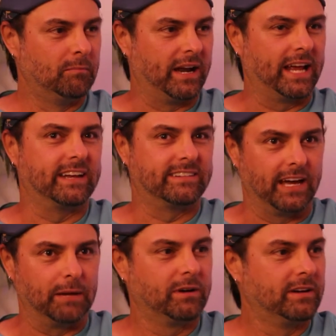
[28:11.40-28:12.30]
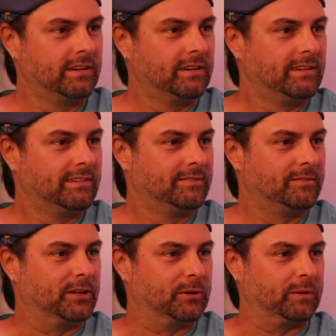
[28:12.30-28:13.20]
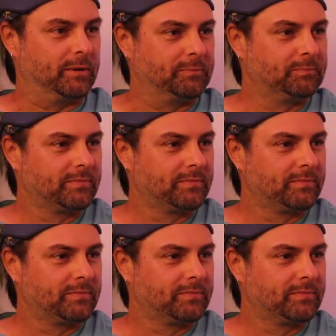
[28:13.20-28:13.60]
mm-hmm. but i mm-hmm. can type yeah you know what i mean